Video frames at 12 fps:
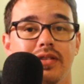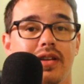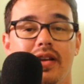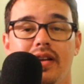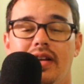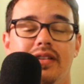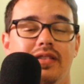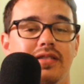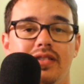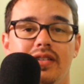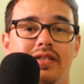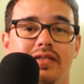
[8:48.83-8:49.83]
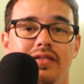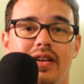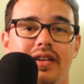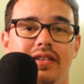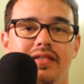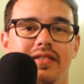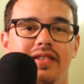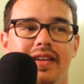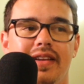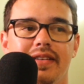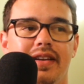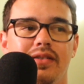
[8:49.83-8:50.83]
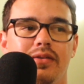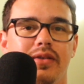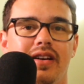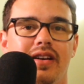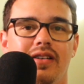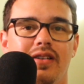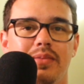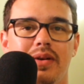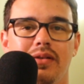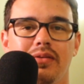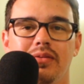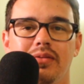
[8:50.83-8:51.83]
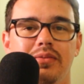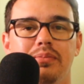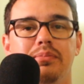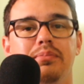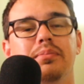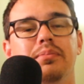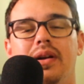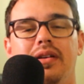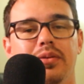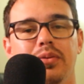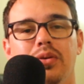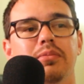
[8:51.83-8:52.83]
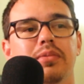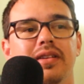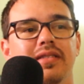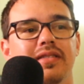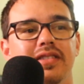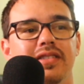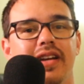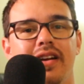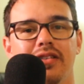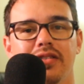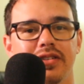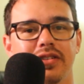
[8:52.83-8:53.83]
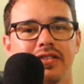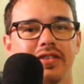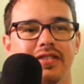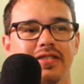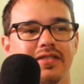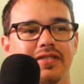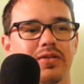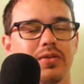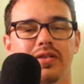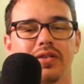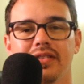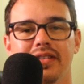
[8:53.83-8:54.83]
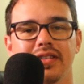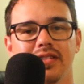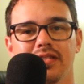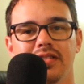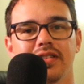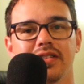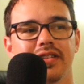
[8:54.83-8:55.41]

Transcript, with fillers: Like I still, I like, I don't care about Baron Corbin's character or his look.